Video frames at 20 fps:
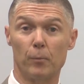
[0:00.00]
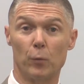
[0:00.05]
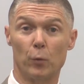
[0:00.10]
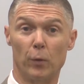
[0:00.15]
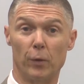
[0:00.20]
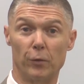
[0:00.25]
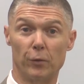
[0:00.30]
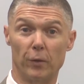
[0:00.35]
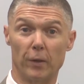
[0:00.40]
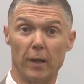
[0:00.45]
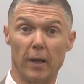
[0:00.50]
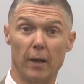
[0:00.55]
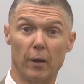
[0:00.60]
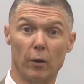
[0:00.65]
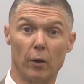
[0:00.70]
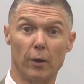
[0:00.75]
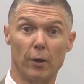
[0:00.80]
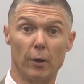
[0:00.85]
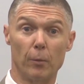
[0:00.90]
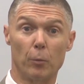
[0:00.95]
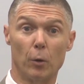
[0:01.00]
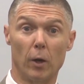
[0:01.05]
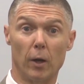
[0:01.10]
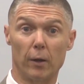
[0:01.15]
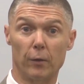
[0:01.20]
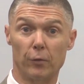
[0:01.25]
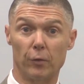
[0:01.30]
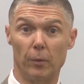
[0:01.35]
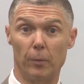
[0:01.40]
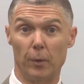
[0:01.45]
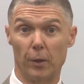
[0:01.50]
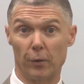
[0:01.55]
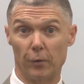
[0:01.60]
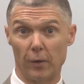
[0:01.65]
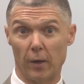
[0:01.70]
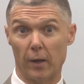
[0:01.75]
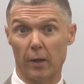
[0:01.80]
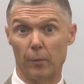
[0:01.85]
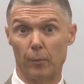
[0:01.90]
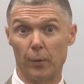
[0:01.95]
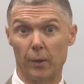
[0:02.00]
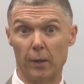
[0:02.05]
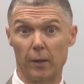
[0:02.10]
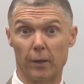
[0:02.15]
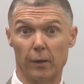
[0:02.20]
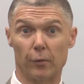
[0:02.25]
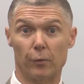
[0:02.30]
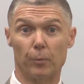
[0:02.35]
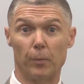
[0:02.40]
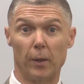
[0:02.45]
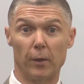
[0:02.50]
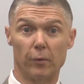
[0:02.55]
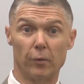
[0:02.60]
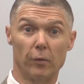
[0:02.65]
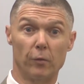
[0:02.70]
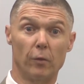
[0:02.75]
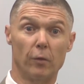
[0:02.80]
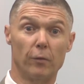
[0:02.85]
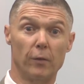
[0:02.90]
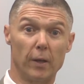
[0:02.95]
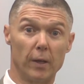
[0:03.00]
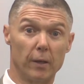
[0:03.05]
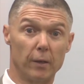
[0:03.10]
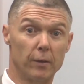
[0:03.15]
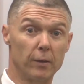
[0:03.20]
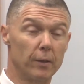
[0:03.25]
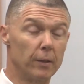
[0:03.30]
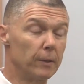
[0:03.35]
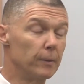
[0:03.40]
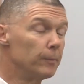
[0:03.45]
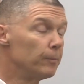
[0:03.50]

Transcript: recently added onto your policy because that can be an expensive event.